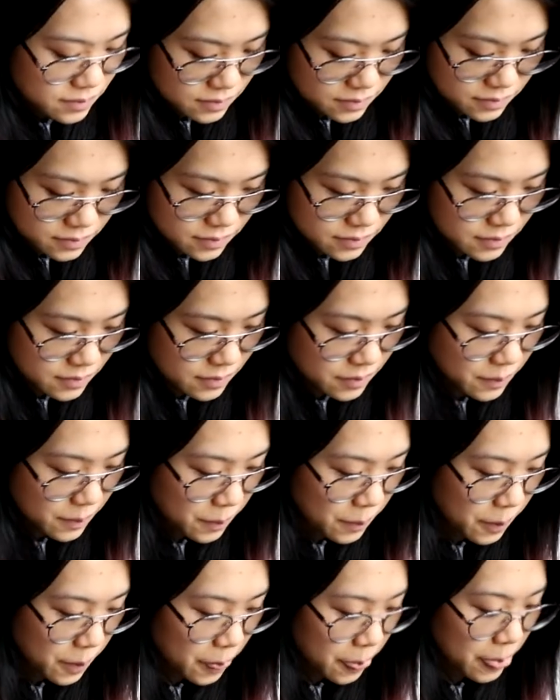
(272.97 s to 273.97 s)

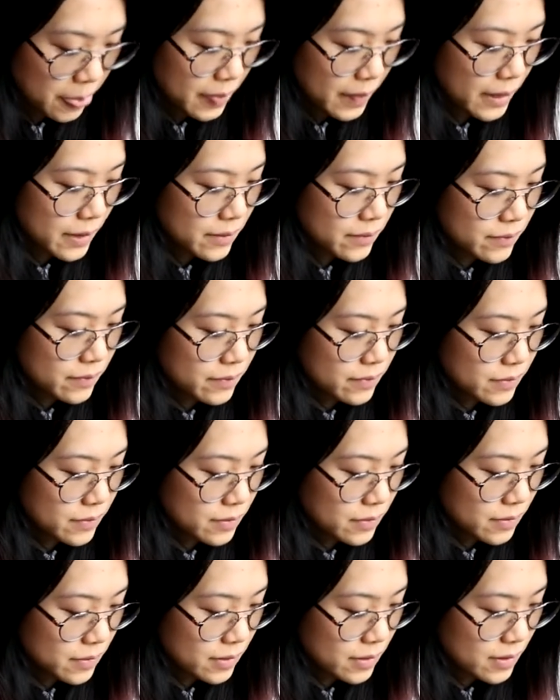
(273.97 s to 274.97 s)

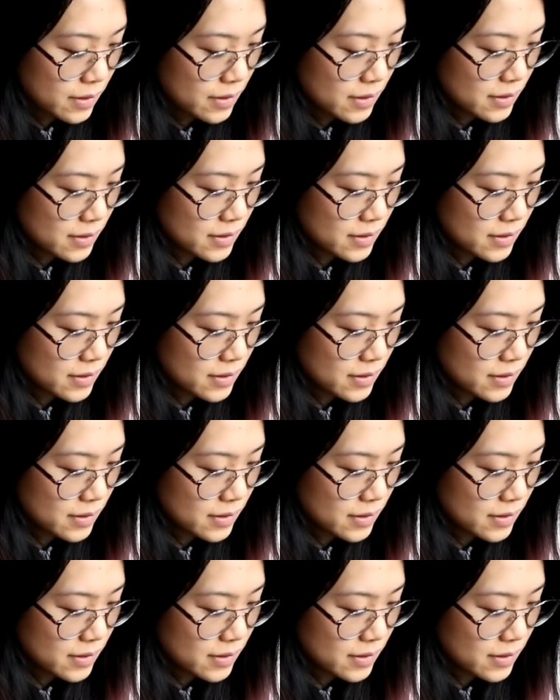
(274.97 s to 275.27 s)
(not speaking)